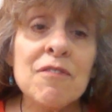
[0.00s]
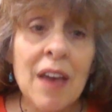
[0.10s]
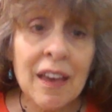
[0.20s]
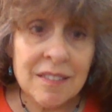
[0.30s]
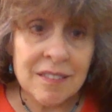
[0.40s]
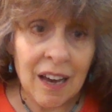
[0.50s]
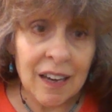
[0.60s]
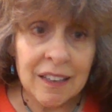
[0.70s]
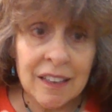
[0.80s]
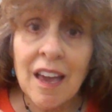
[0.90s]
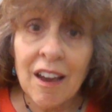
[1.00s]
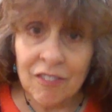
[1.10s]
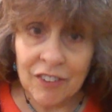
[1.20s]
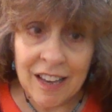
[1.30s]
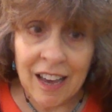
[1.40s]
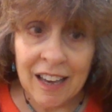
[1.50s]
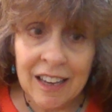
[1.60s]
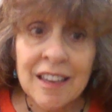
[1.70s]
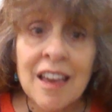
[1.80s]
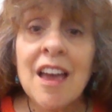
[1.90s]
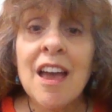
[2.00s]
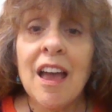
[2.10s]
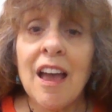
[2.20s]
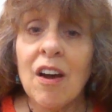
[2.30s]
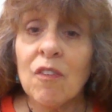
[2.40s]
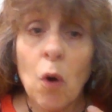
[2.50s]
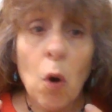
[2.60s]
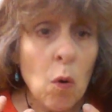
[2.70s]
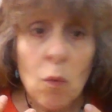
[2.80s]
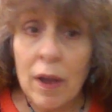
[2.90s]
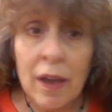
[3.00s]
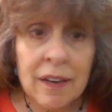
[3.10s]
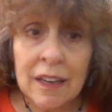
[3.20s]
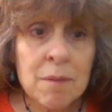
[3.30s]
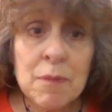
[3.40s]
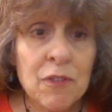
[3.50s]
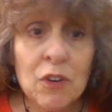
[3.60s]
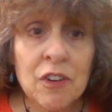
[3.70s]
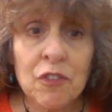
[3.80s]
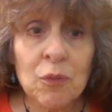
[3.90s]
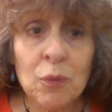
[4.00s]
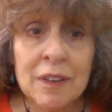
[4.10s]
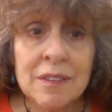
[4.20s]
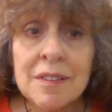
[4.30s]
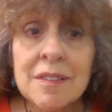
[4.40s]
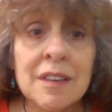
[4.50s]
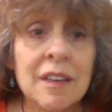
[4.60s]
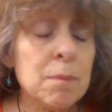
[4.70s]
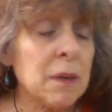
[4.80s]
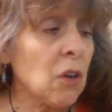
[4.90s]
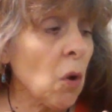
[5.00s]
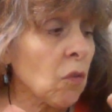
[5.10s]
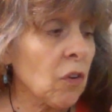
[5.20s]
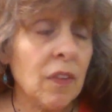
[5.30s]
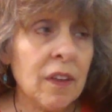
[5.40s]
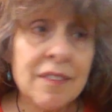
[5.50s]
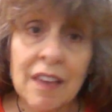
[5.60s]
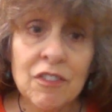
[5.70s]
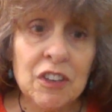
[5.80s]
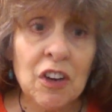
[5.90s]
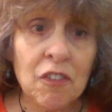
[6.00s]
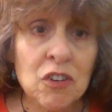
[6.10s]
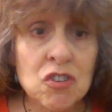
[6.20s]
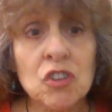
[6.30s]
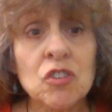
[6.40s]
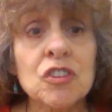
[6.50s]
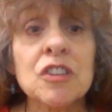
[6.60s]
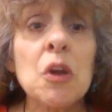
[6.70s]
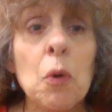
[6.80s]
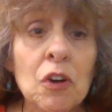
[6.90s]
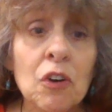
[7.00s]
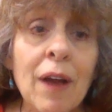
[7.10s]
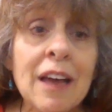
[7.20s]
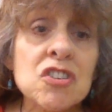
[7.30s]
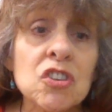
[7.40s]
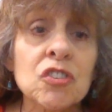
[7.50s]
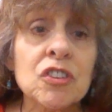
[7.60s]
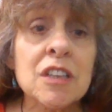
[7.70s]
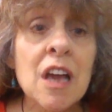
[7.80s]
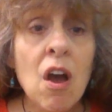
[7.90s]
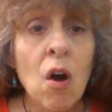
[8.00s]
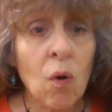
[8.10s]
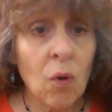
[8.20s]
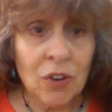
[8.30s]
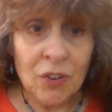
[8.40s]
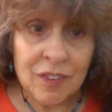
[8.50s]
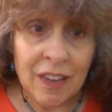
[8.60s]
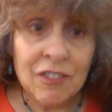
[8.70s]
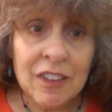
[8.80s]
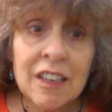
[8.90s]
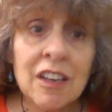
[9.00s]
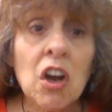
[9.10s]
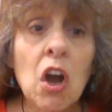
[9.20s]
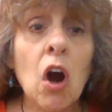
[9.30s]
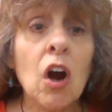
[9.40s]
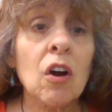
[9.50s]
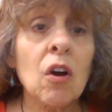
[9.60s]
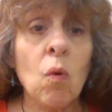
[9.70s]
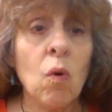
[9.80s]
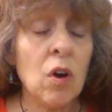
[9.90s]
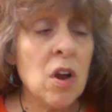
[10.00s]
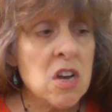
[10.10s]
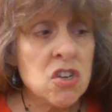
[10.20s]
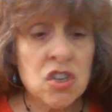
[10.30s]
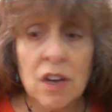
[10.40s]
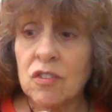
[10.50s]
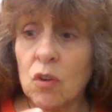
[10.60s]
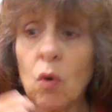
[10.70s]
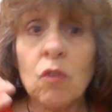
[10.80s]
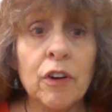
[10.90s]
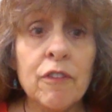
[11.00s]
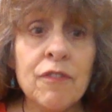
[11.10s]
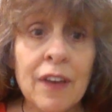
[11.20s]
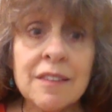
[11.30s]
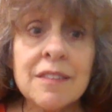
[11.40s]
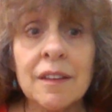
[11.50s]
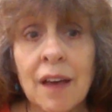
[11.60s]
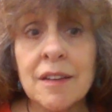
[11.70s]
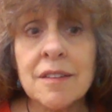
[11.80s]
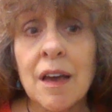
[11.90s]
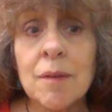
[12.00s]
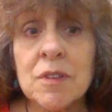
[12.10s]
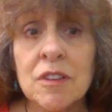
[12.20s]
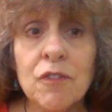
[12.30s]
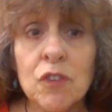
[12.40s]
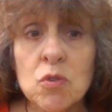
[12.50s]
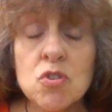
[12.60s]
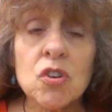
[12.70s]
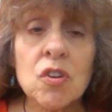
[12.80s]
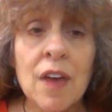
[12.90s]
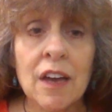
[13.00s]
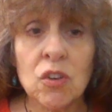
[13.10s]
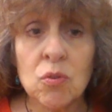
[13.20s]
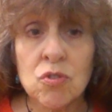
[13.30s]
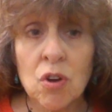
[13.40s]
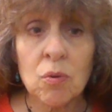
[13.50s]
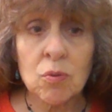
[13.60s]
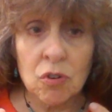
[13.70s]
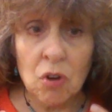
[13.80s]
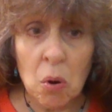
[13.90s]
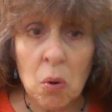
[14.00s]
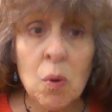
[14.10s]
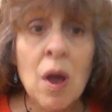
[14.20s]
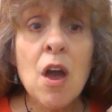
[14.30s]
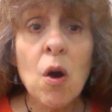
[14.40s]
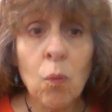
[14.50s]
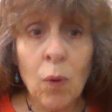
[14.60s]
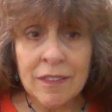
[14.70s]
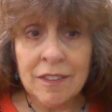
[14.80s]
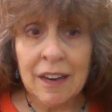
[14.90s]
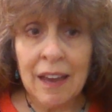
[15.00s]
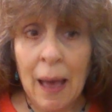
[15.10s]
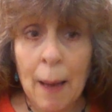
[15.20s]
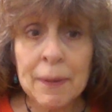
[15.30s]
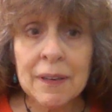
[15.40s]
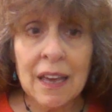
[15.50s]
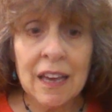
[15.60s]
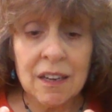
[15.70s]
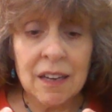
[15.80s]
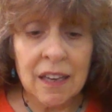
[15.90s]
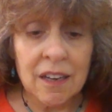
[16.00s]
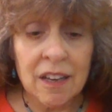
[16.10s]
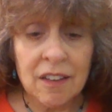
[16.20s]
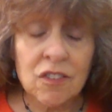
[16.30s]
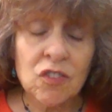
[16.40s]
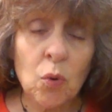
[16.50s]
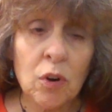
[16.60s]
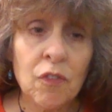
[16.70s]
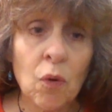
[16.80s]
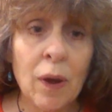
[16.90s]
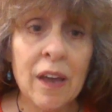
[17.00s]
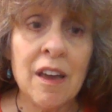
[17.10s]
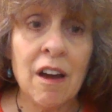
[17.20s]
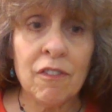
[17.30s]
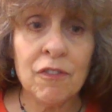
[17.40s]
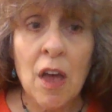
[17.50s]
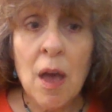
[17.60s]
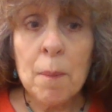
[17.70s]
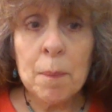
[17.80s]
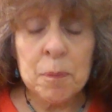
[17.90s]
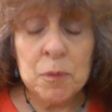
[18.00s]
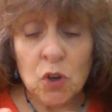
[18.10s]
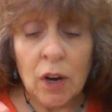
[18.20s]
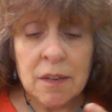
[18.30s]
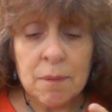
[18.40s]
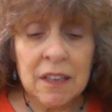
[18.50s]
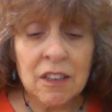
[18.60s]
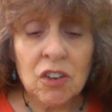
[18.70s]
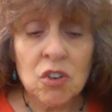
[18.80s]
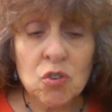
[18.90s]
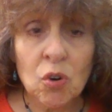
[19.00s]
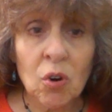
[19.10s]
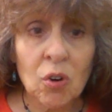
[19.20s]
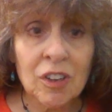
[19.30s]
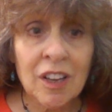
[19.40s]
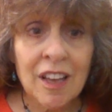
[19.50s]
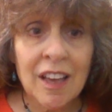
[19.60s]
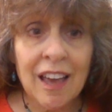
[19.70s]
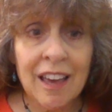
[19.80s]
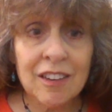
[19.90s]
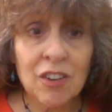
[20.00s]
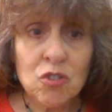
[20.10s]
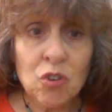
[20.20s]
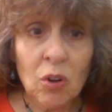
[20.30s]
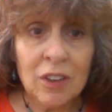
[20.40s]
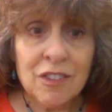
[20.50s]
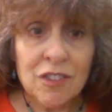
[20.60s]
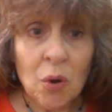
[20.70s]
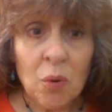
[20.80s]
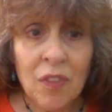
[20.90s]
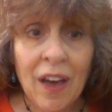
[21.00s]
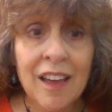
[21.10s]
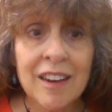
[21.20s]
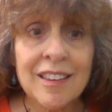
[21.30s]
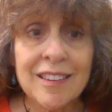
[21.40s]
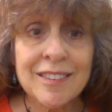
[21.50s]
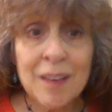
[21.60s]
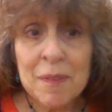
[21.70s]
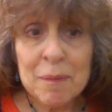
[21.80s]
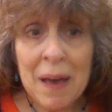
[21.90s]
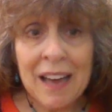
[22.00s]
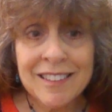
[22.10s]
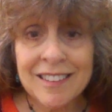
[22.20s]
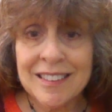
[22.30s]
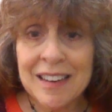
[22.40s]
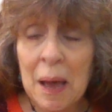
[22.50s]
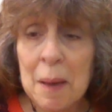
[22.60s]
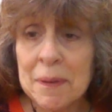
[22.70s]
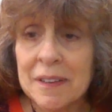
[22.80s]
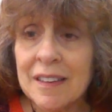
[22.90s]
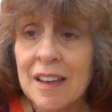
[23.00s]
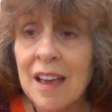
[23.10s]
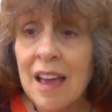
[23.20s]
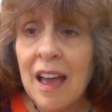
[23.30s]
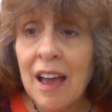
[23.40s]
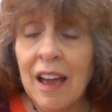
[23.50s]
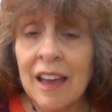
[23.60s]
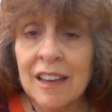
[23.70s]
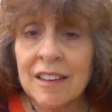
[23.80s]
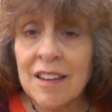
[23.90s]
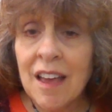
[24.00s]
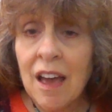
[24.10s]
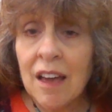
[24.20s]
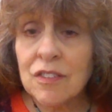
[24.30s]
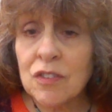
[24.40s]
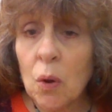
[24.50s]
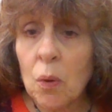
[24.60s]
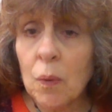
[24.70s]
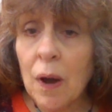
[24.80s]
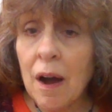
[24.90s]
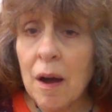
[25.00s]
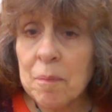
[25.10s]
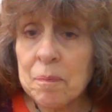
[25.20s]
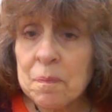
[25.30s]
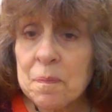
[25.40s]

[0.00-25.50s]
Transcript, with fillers: anxiety every day, and it can be for different reasons, it can be over the safety of your children or your grandchildren, or your safety in a car, or just over events a lot of times in the future that you don't know what's going to happen, and it's sort of a way of trying to be in control and control it so that something bad doesn't happen. And so